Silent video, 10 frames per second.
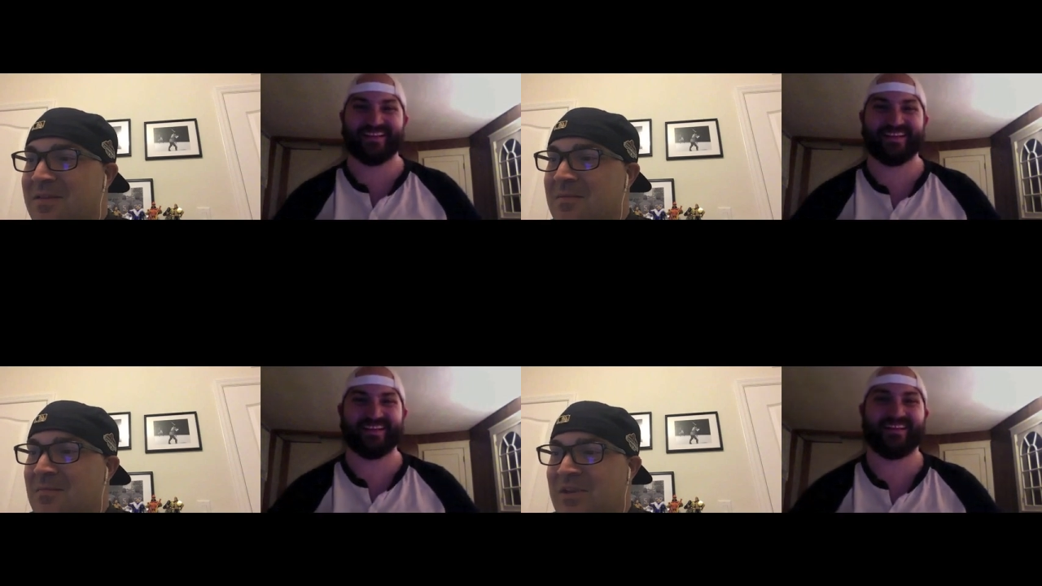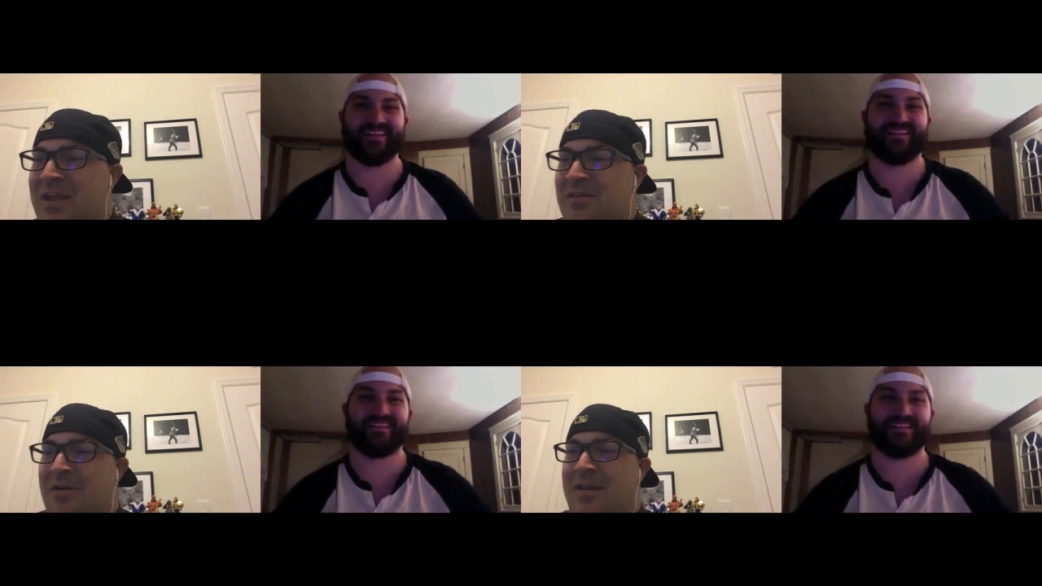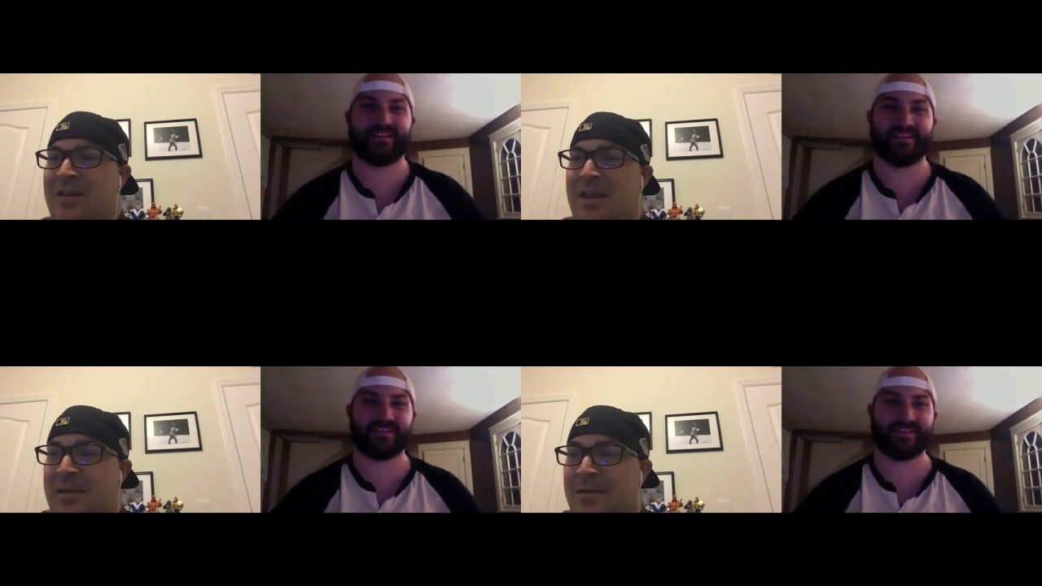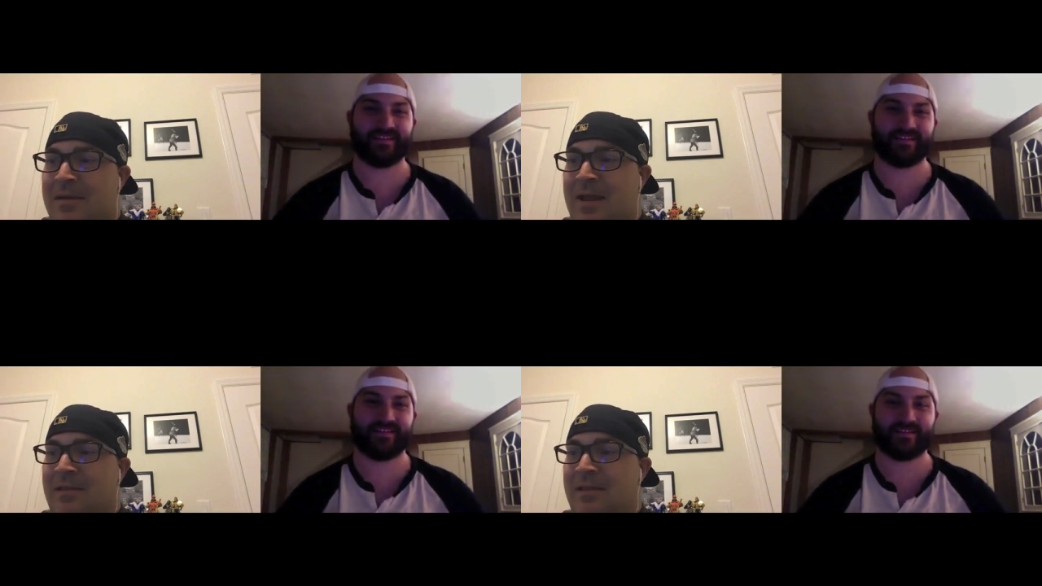Speaker 1: but yeah, no, I, I,
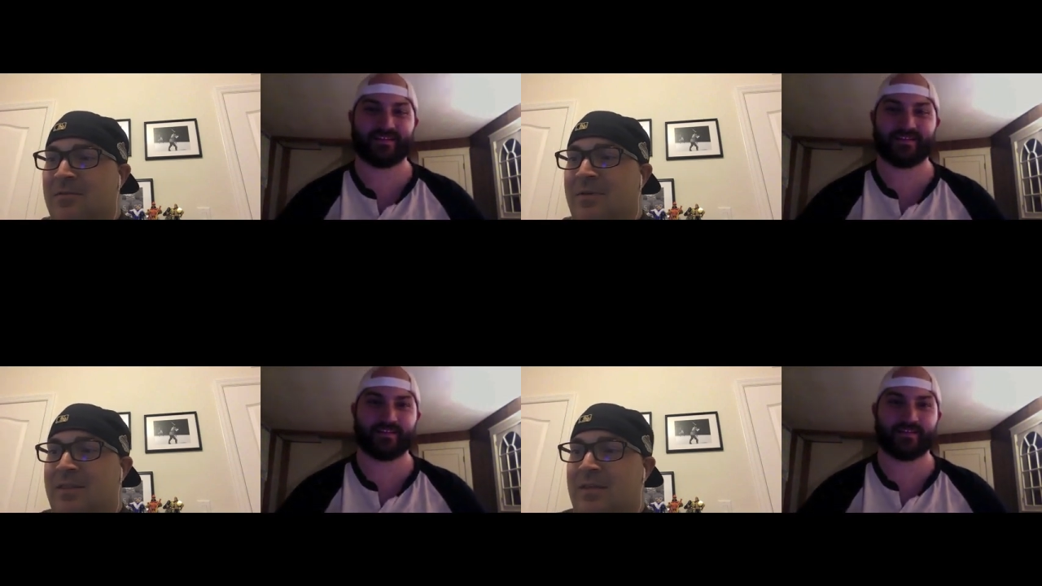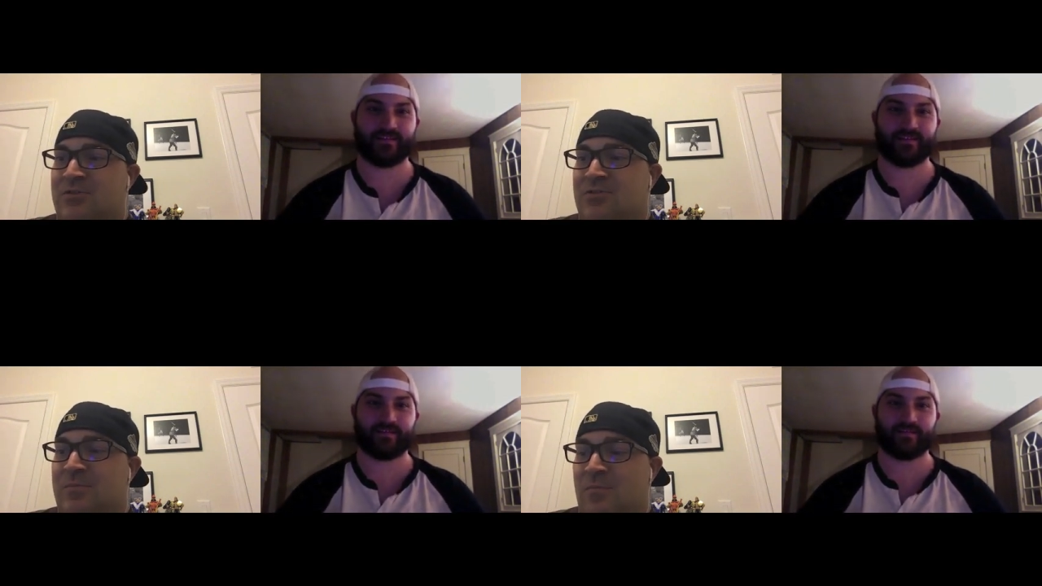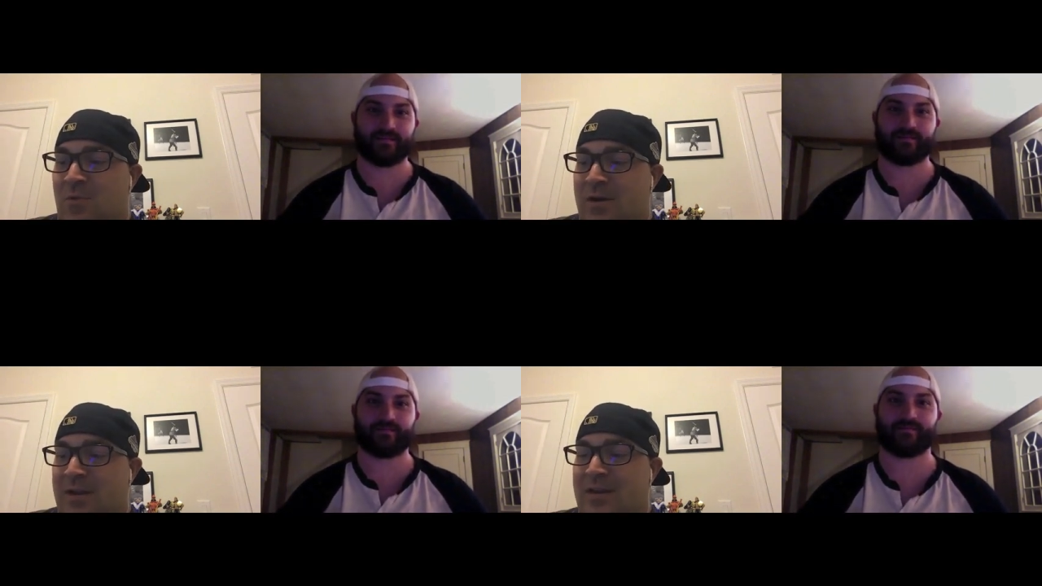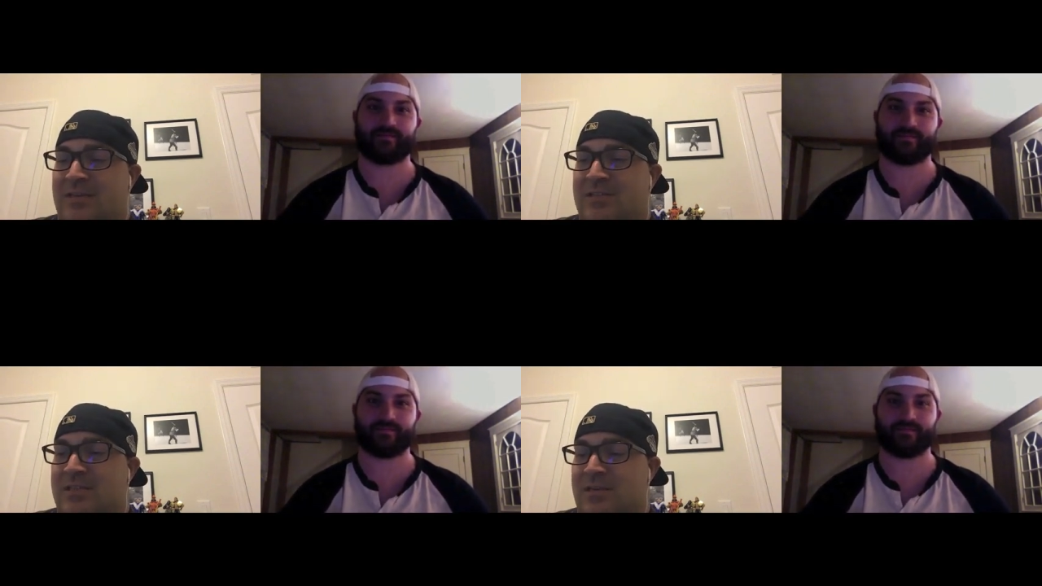I like the way that Dream won it. He
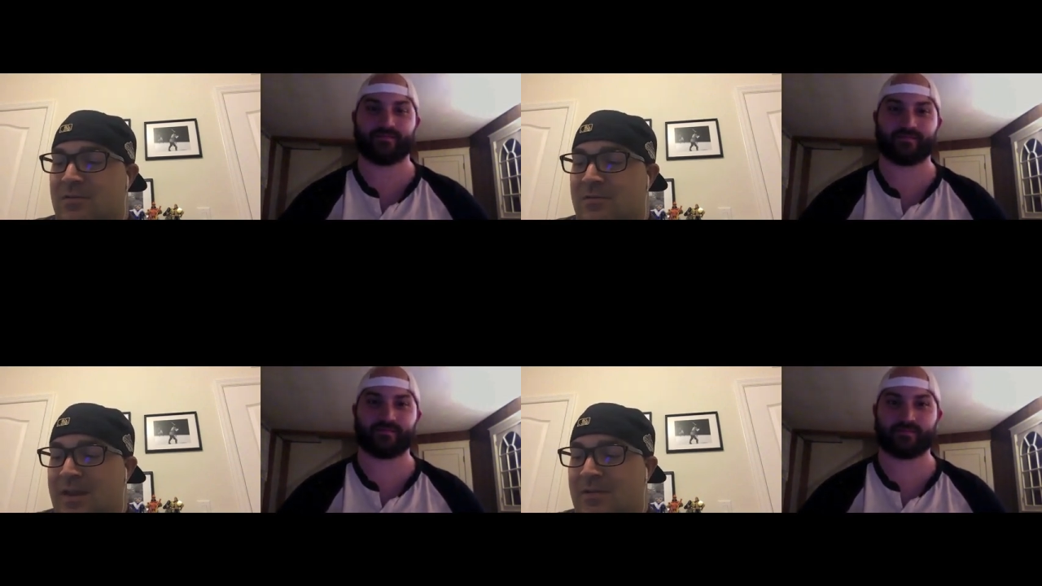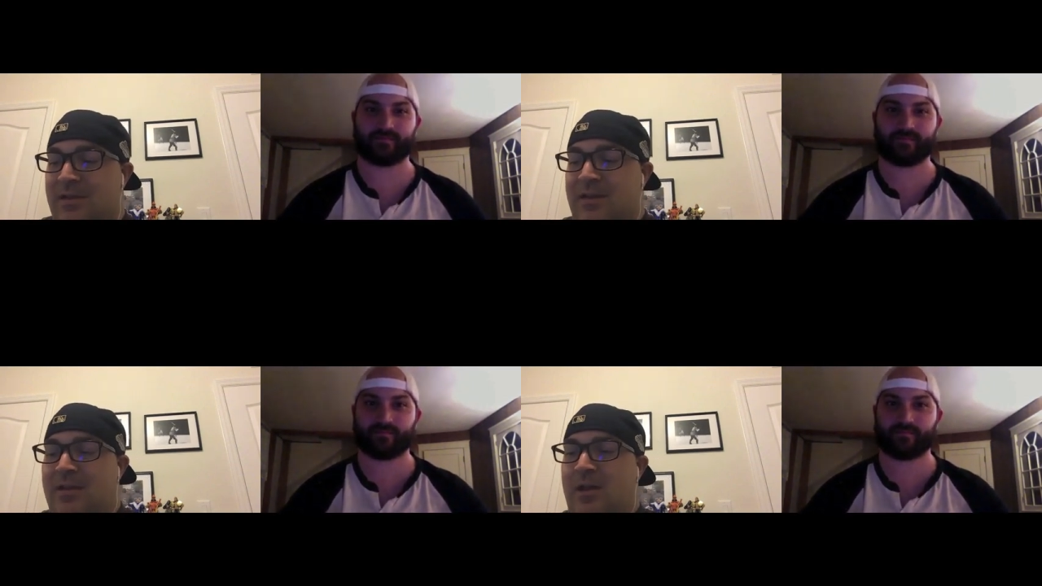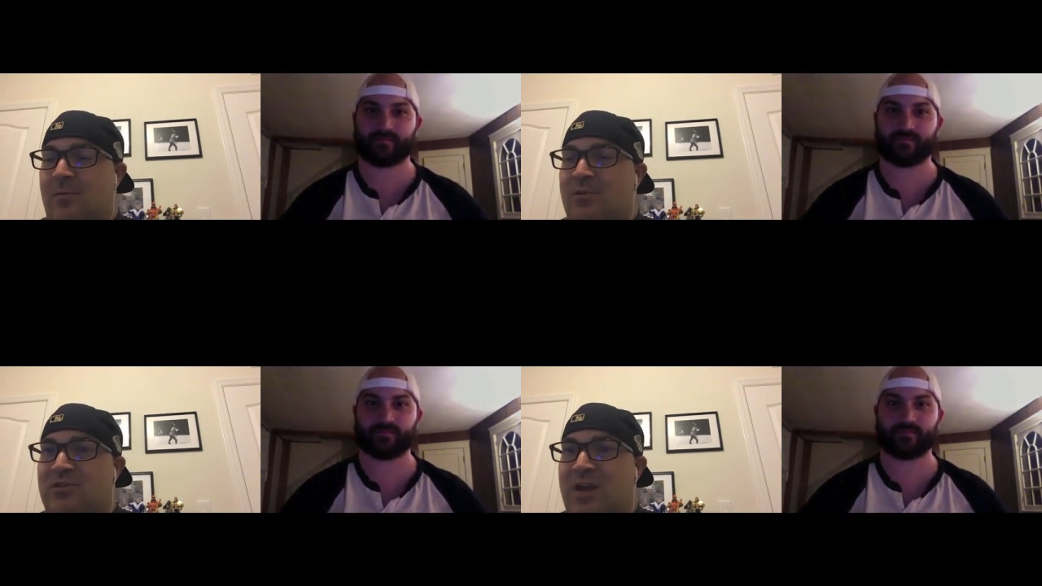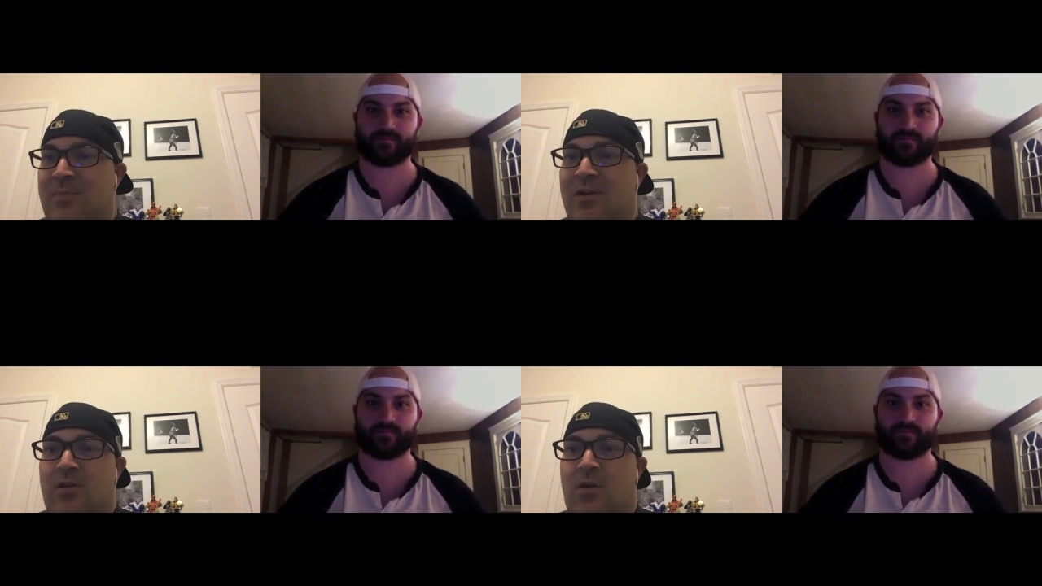just you know nailed a elbow drop out
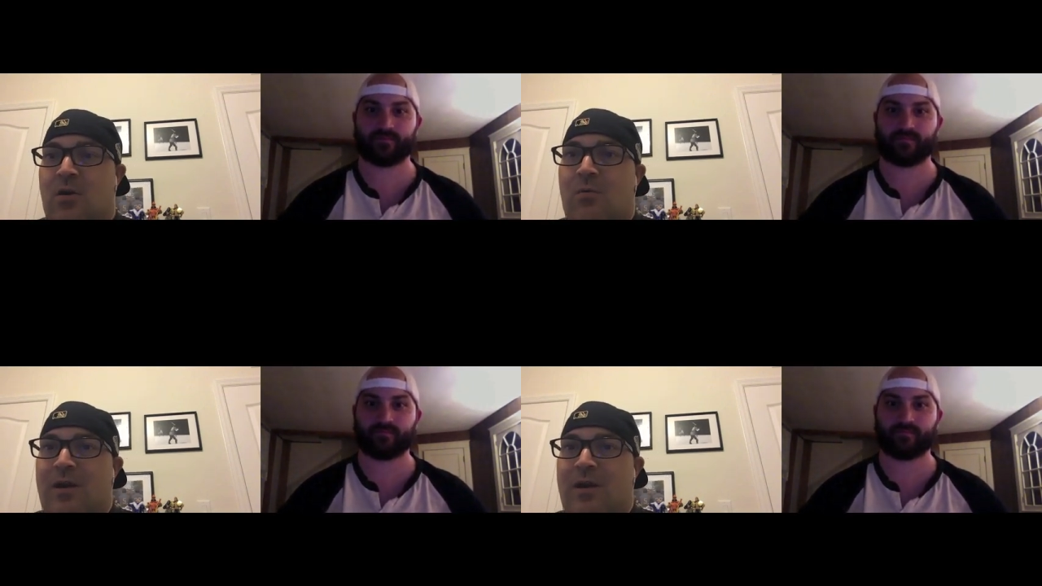of nowhere.